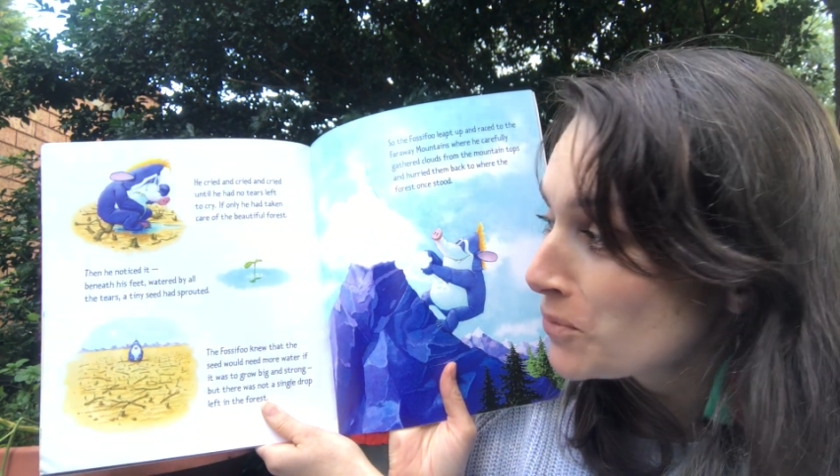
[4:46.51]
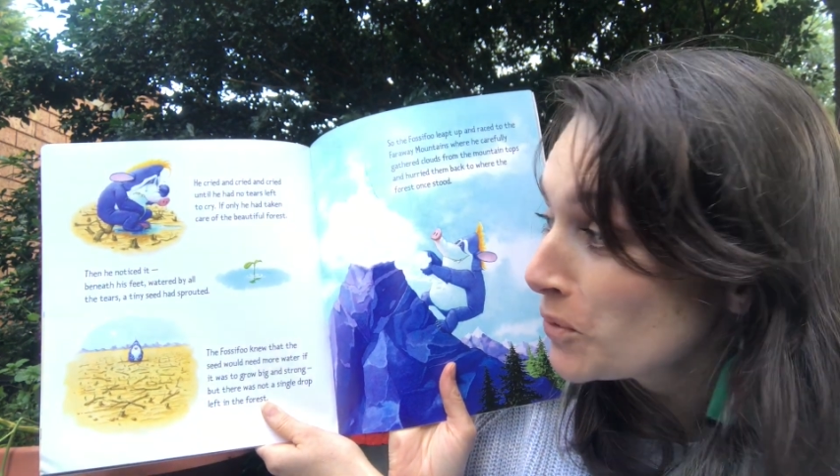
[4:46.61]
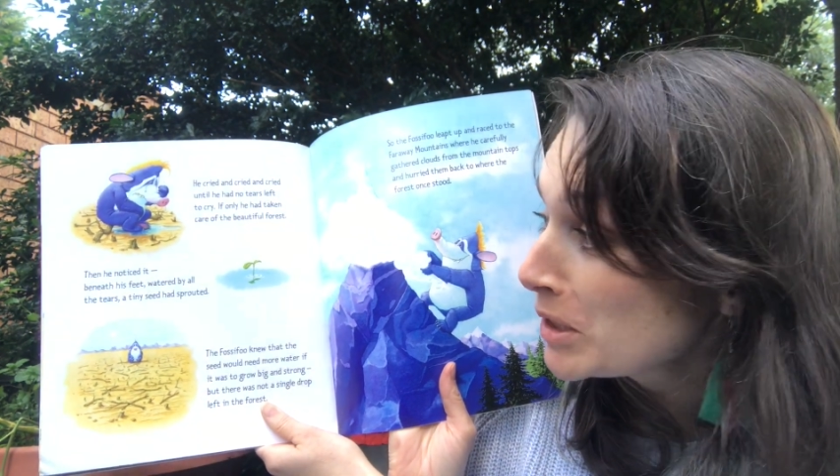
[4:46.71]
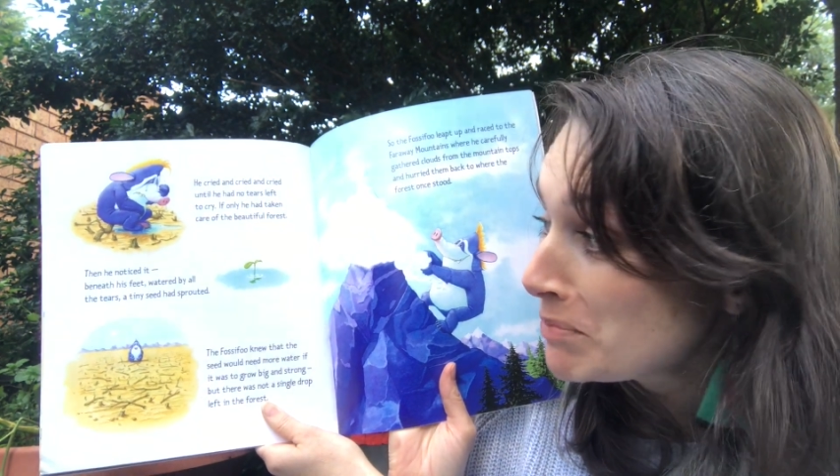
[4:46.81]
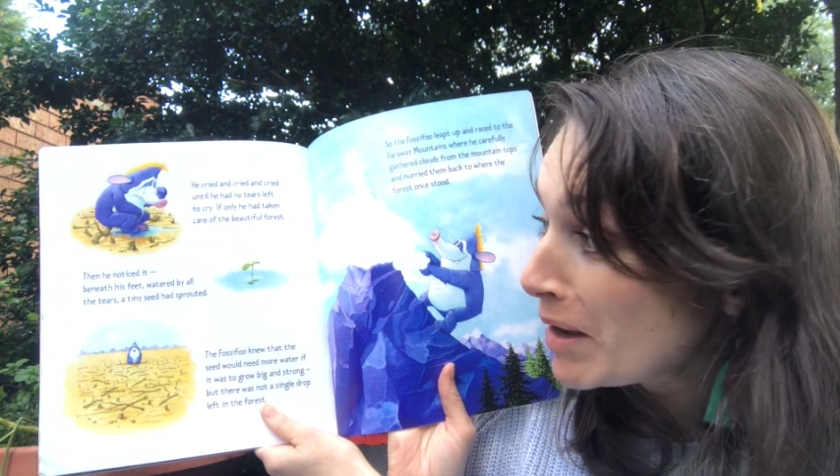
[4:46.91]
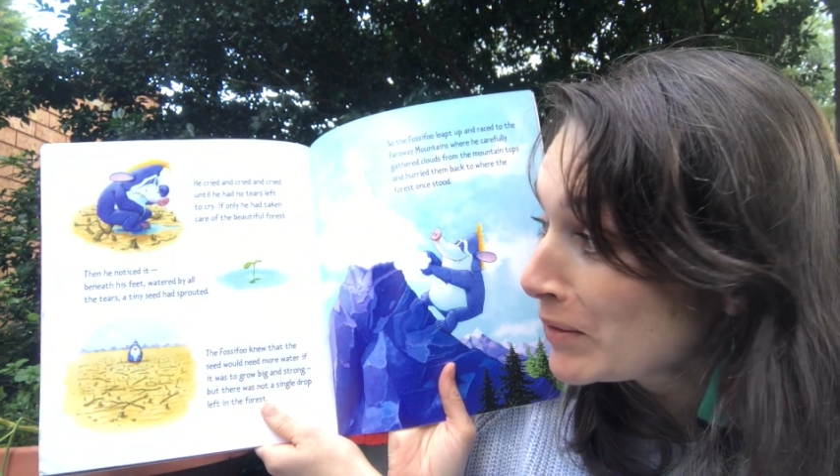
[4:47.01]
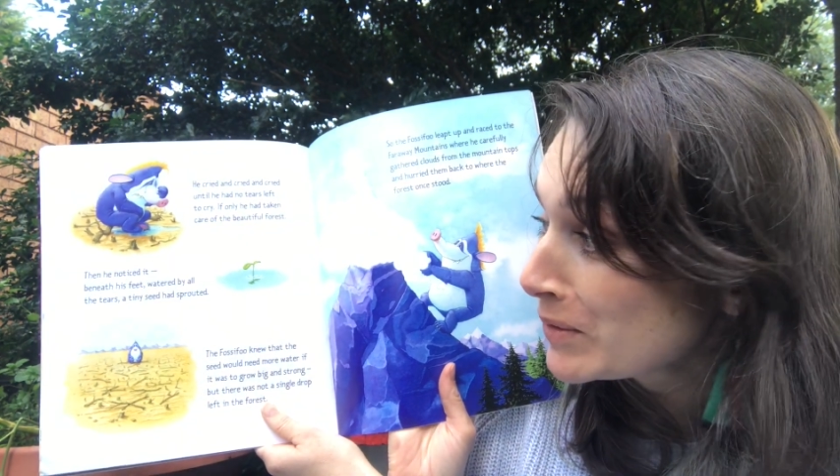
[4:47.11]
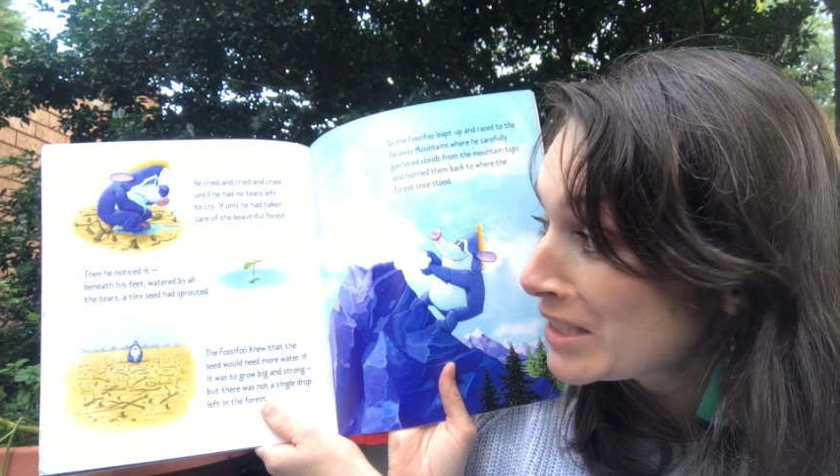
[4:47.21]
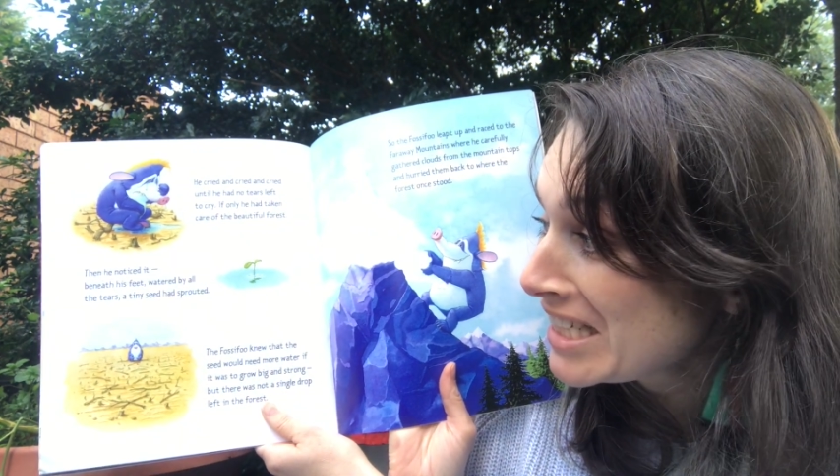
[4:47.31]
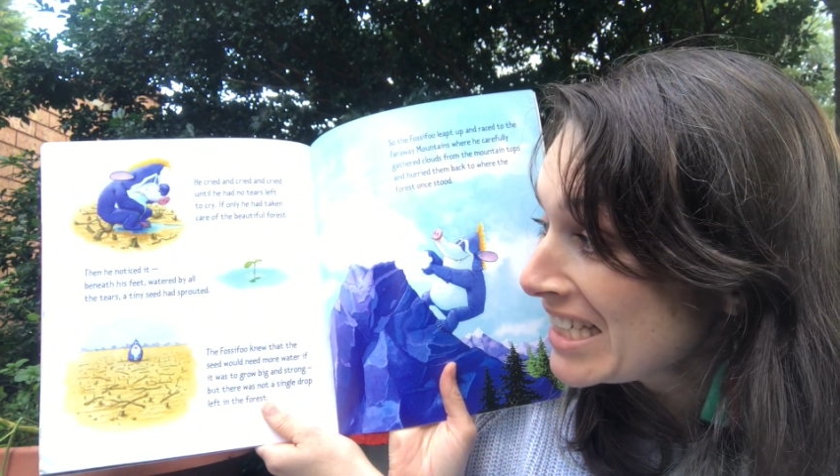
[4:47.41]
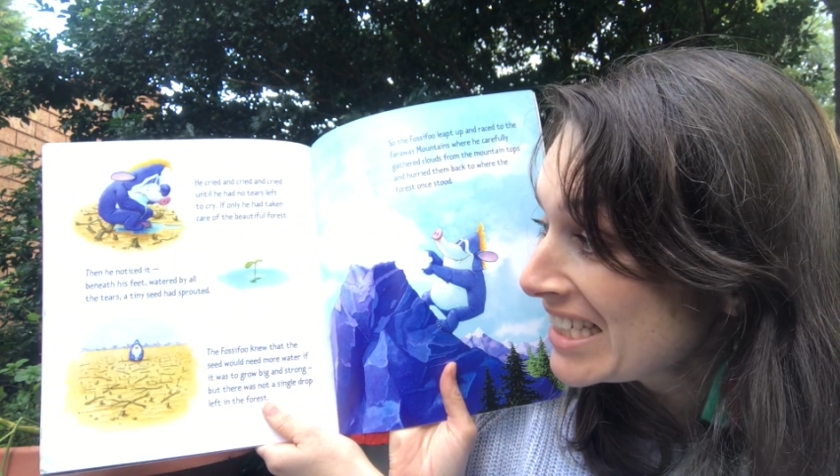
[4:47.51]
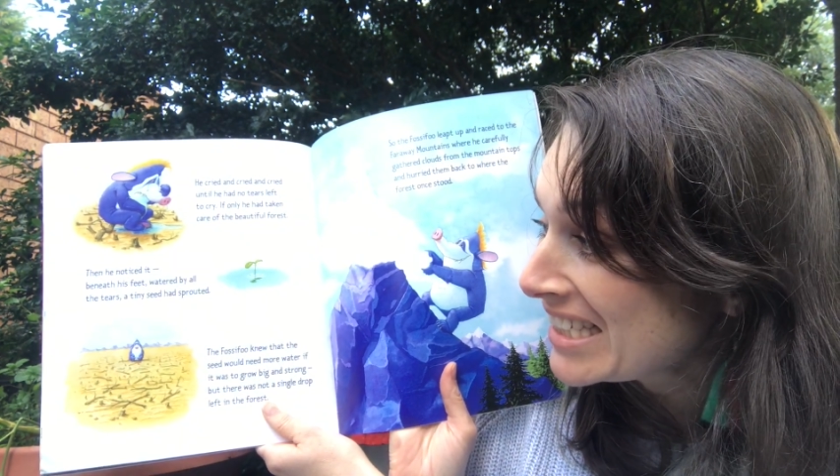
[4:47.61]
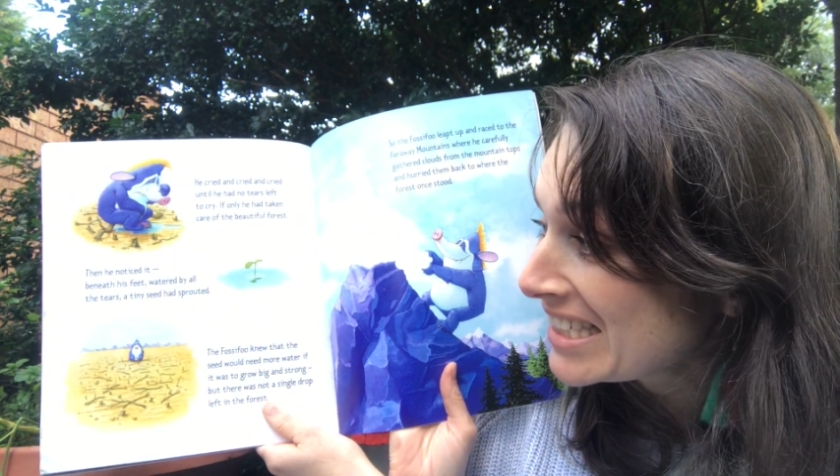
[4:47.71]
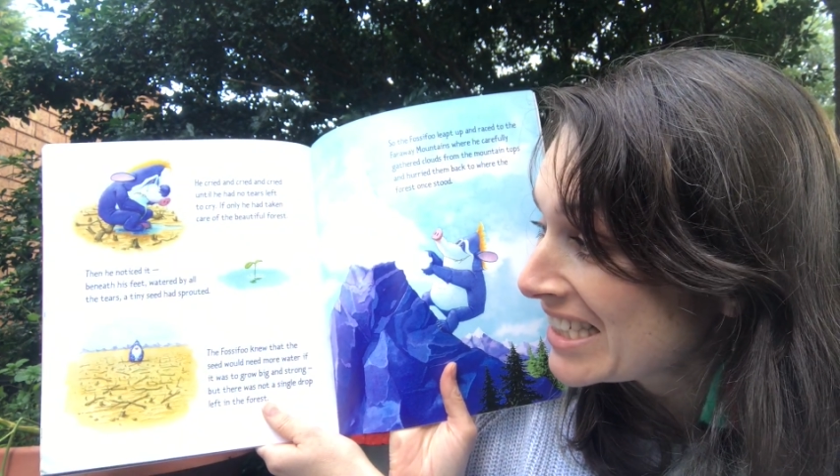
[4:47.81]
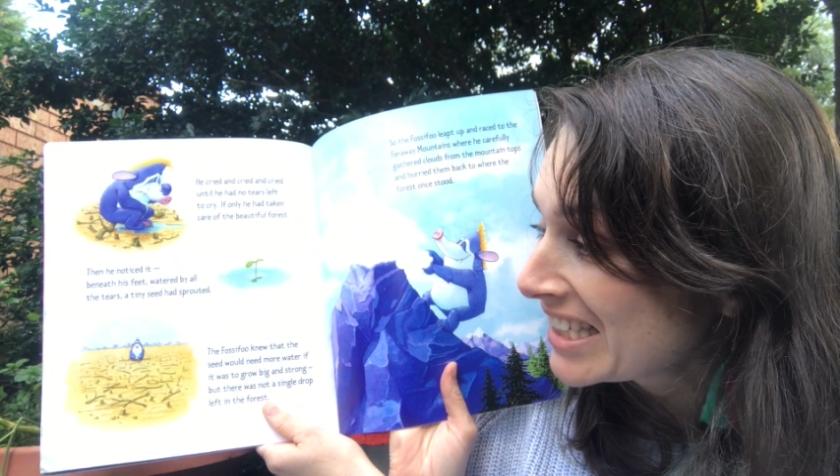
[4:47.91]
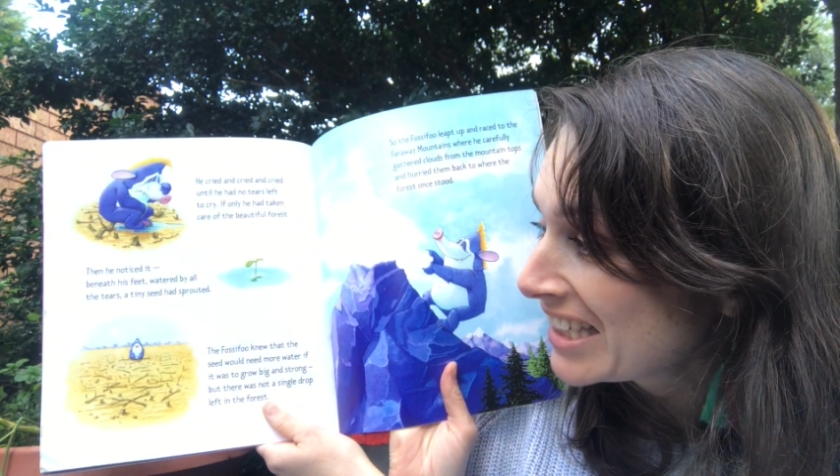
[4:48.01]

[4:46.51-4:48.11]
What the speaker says: watered by all the tears.